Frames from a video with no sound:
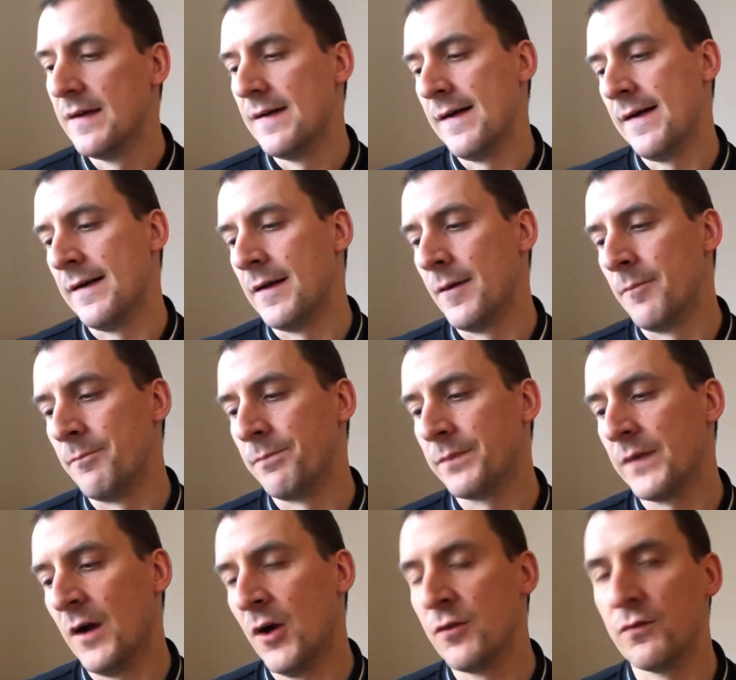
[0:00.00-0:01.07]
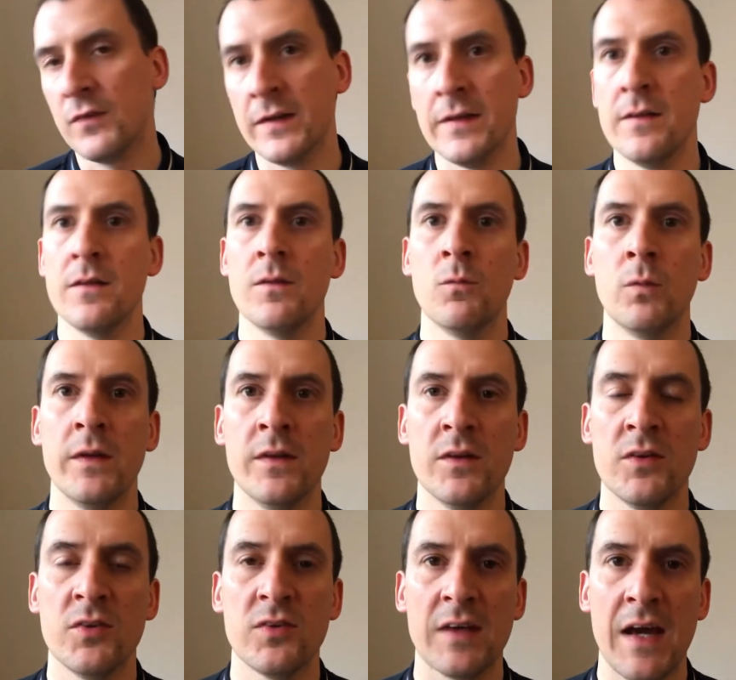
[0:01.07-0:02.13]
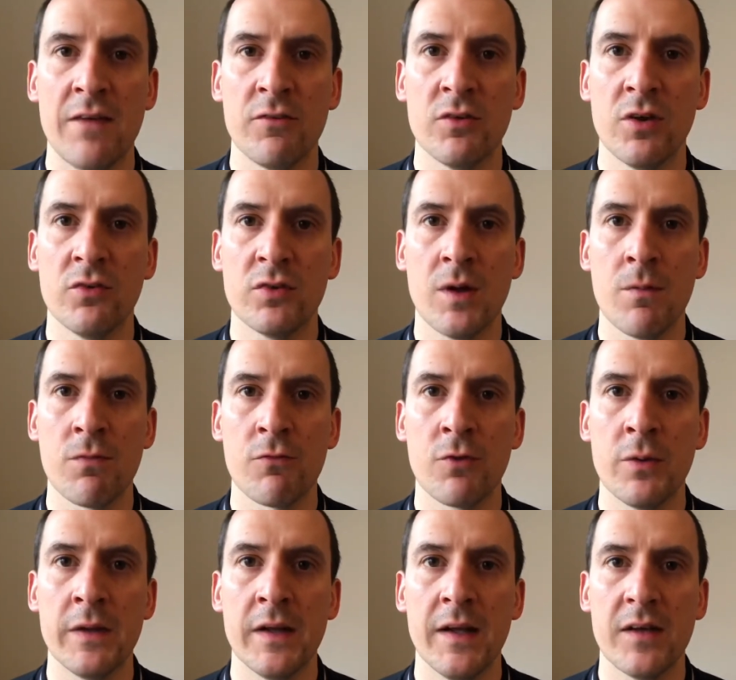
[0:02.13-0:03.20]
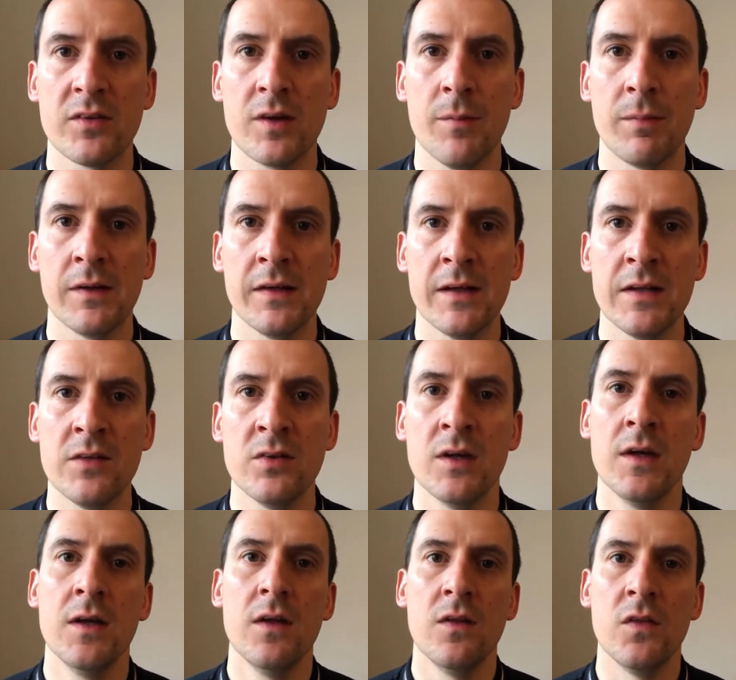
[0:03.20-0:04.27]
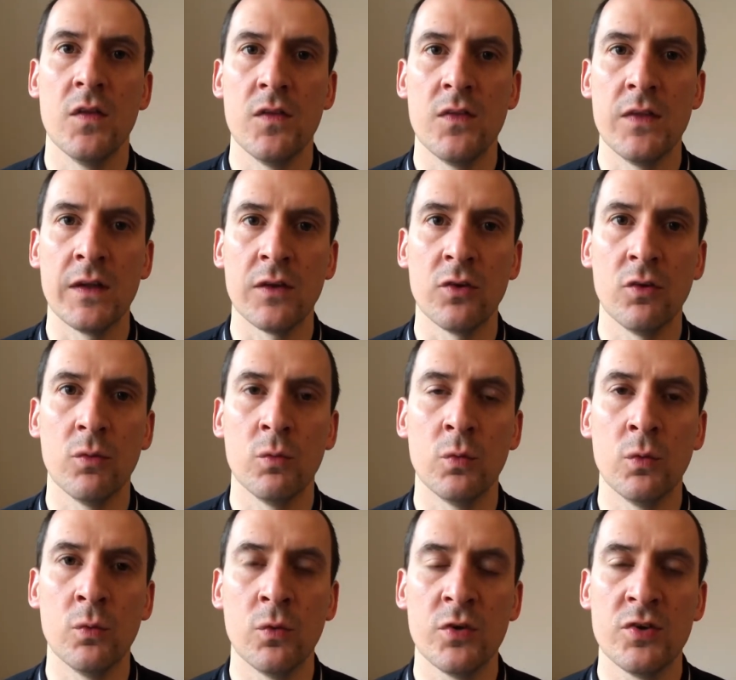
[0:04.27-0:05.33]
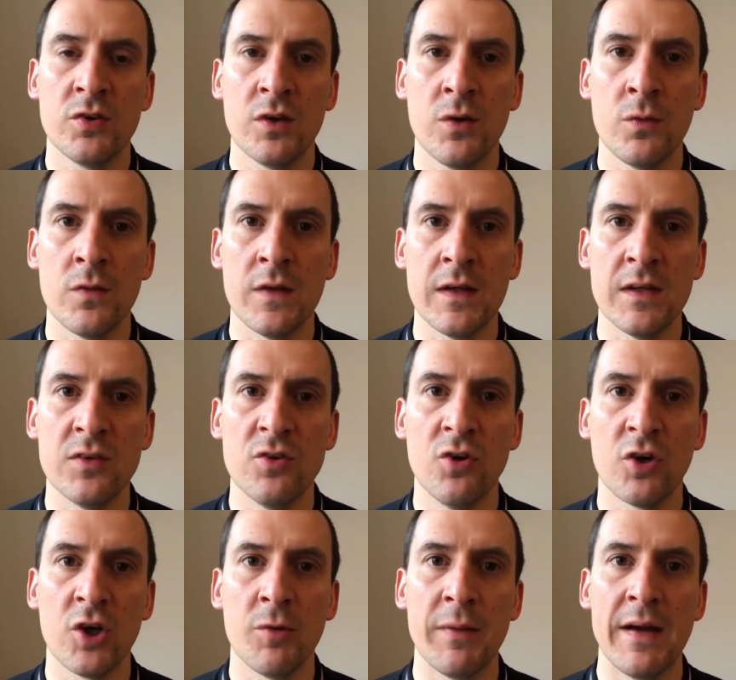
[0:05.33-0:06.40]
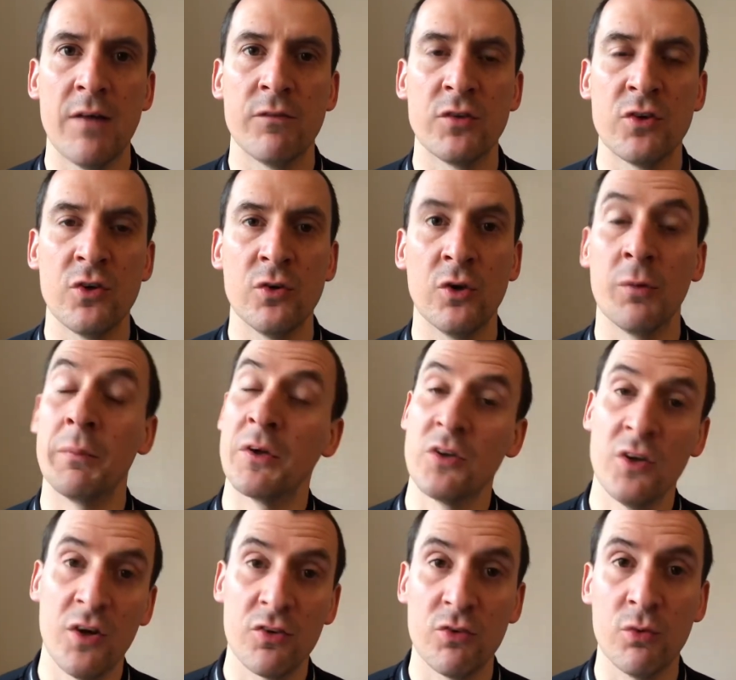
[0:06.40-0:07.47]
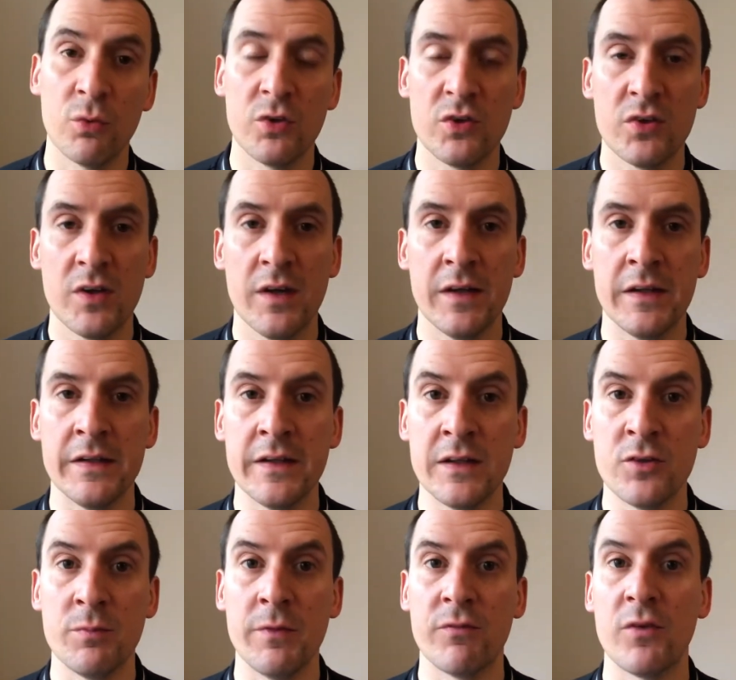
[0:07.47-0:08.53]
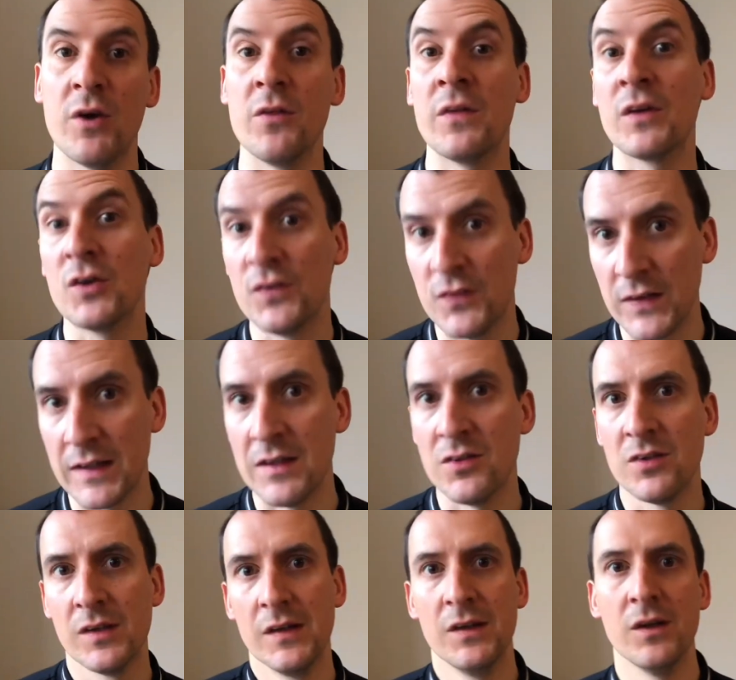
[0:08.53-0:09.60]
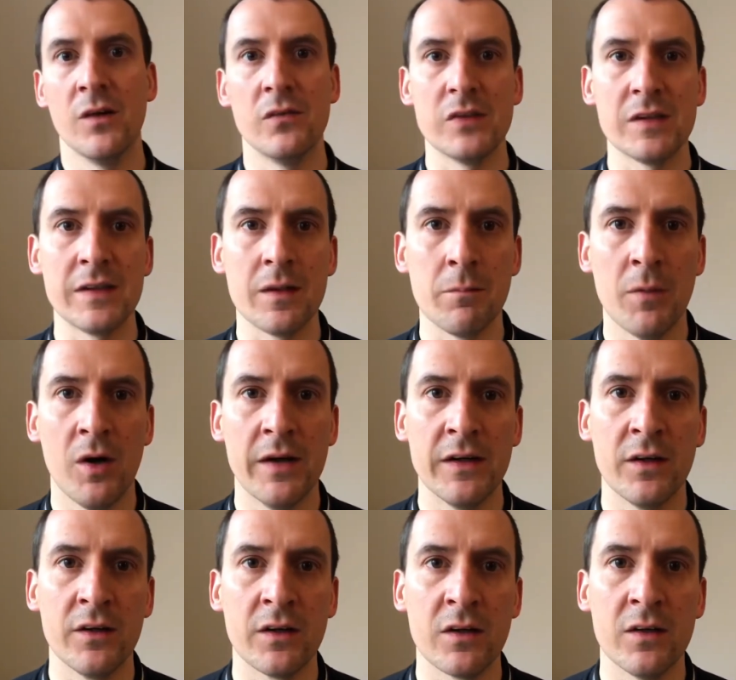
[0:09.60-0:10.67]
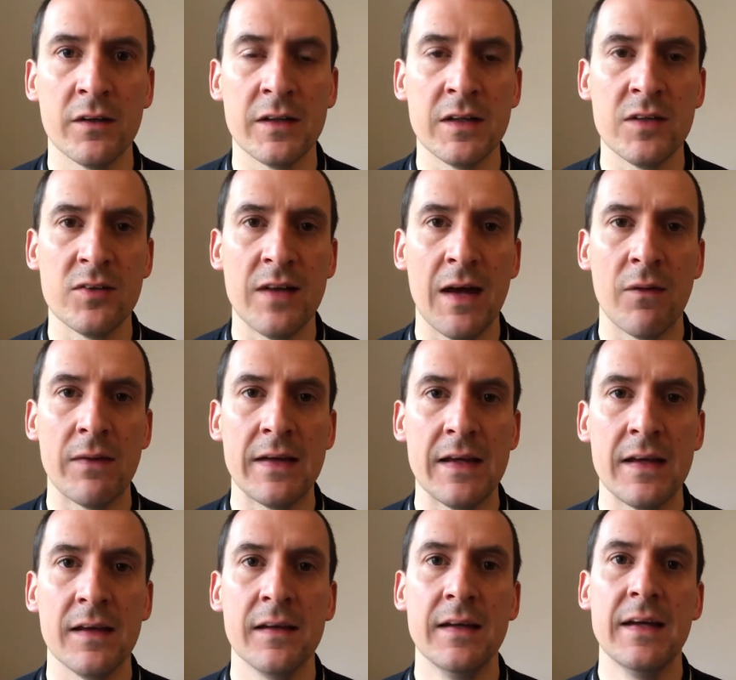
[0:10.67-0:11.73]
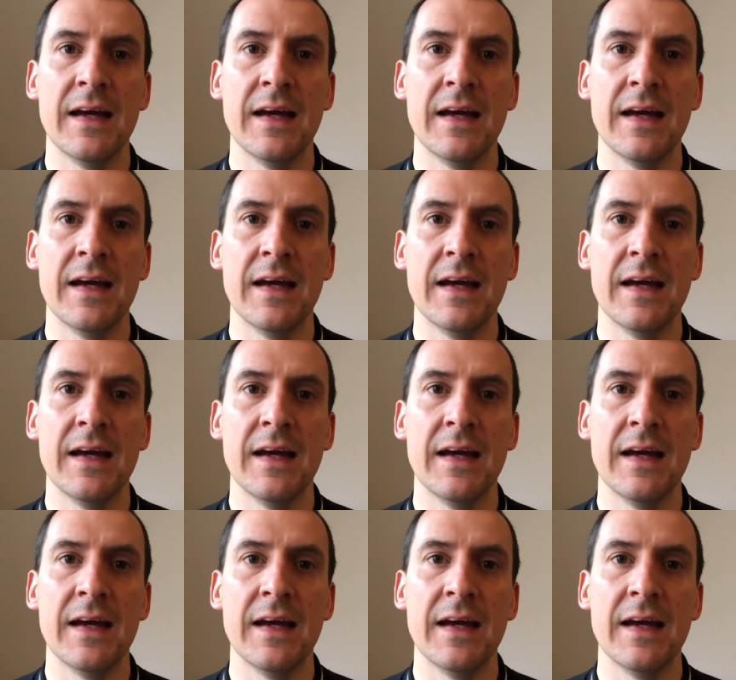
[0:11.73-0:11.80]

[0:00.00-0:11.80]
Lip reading: And hopefully when the scan results come through in the next couple of days, that things will show that he's not going to be out for too long, because Arsenal certainly need Smith-Rowe. The good thing is, obviously, that Martin Odegaard is now here.